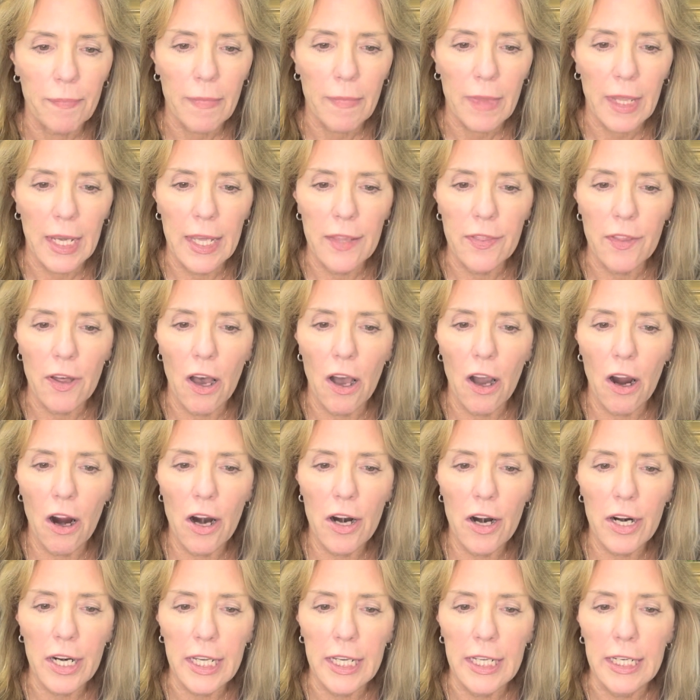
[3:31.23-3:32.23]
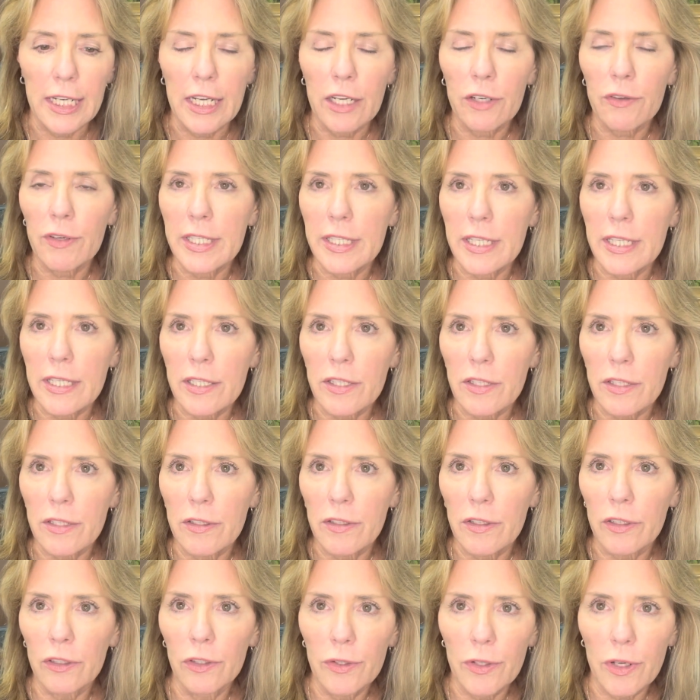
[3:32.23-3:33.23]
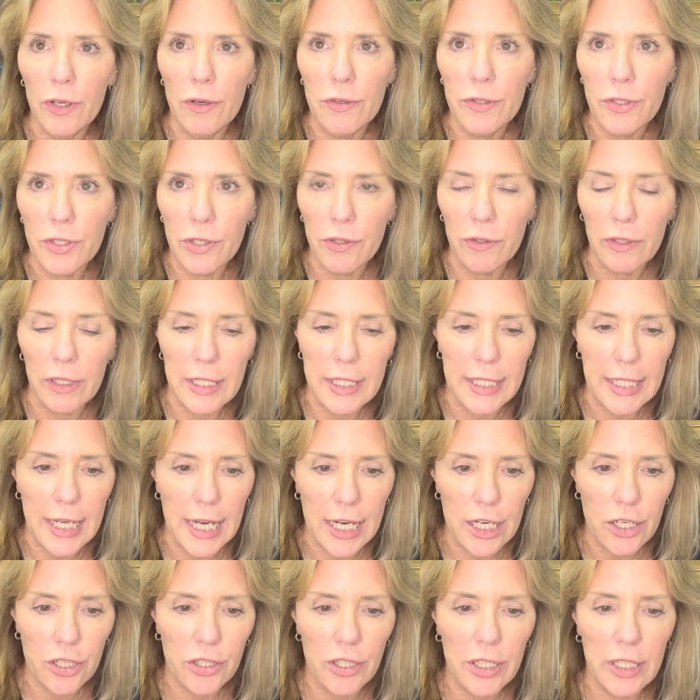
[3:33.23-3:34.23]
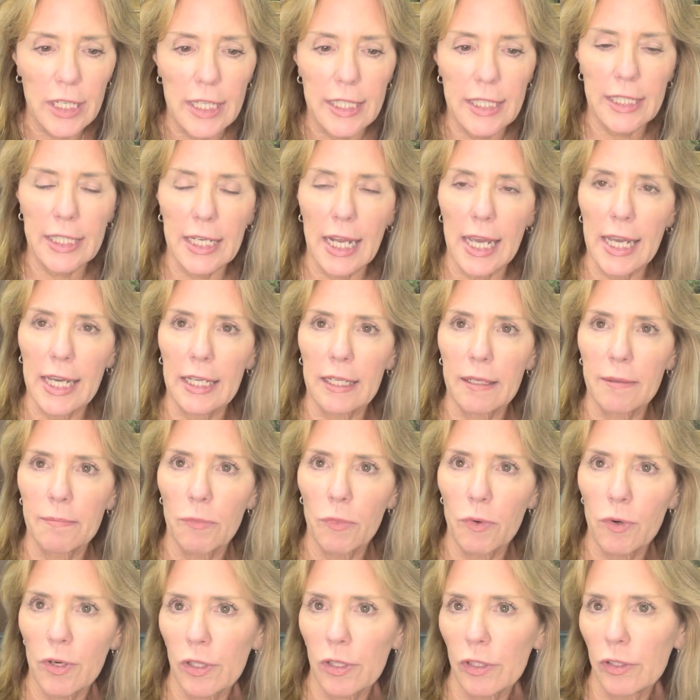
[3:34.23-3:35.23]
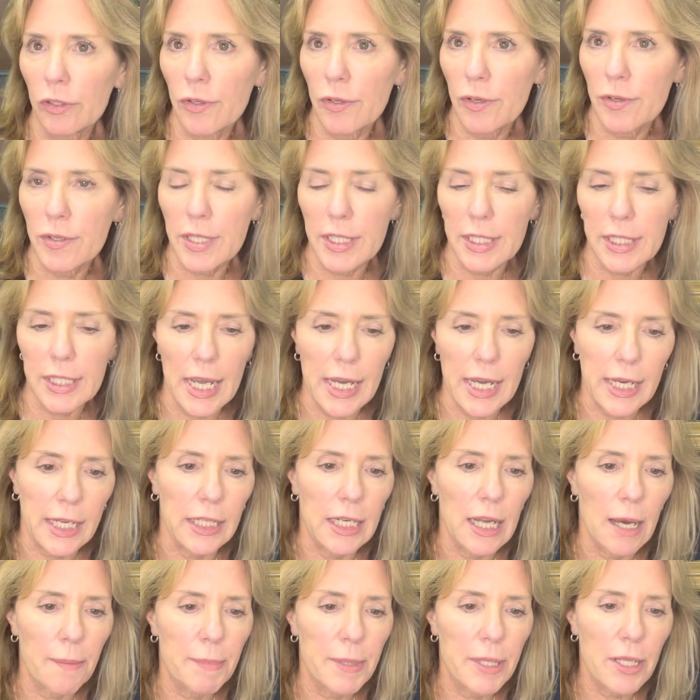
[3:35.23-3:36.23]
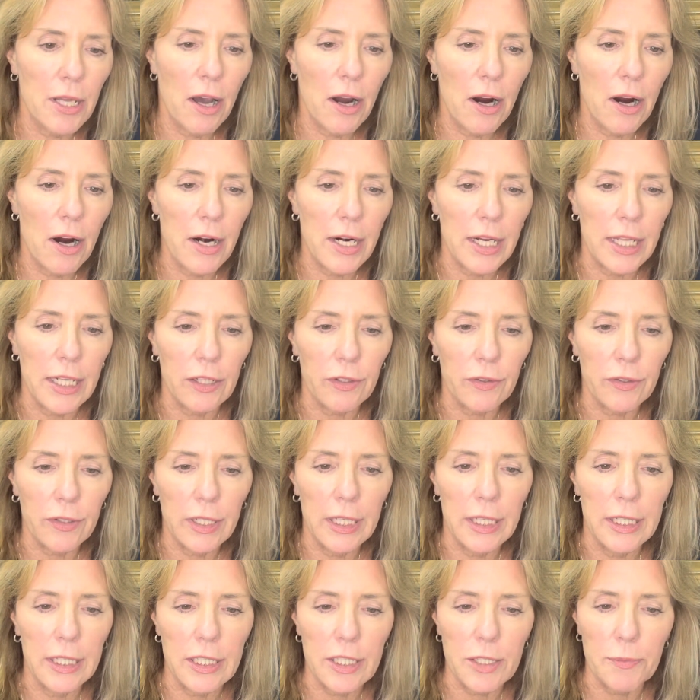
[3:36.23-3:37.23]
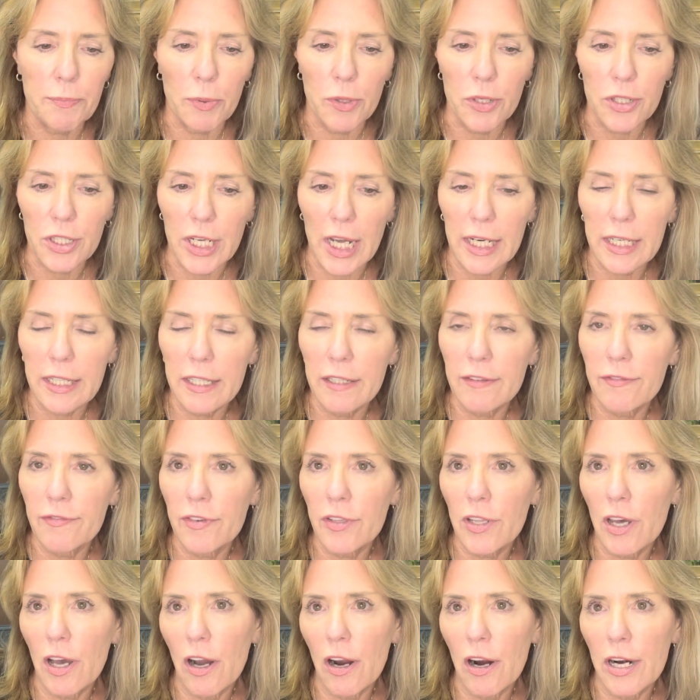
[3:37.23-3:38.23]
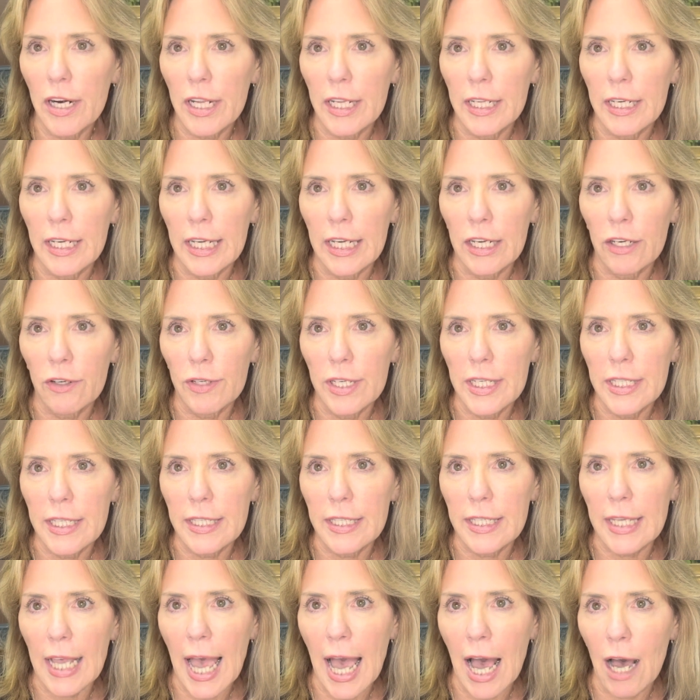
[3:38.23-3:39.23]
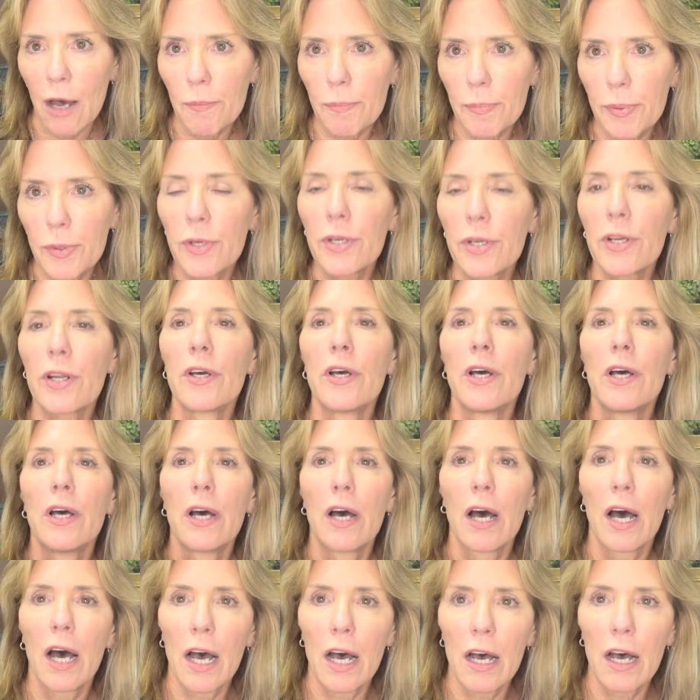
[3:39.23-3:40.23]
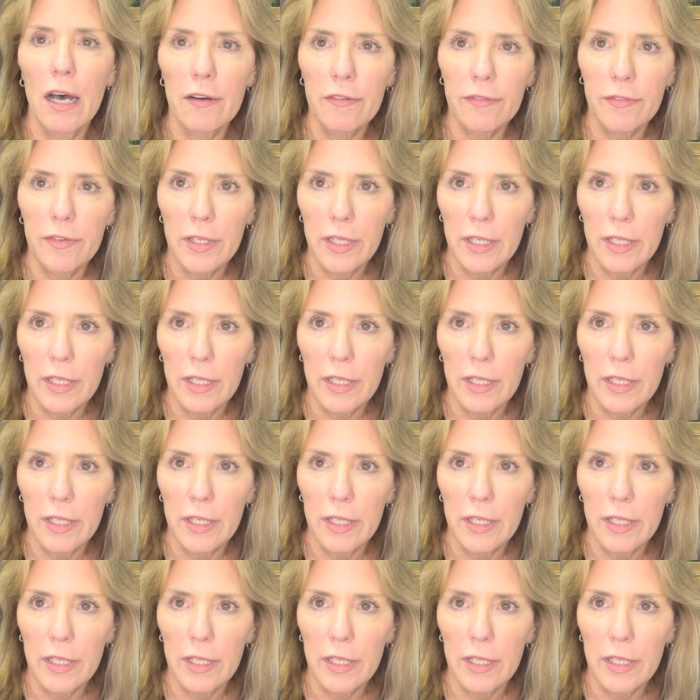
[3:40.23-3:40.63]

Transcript: In the heart, it increases glucose utilization. More glucose is taken up in the heart. It's protective for the heart. It increases output of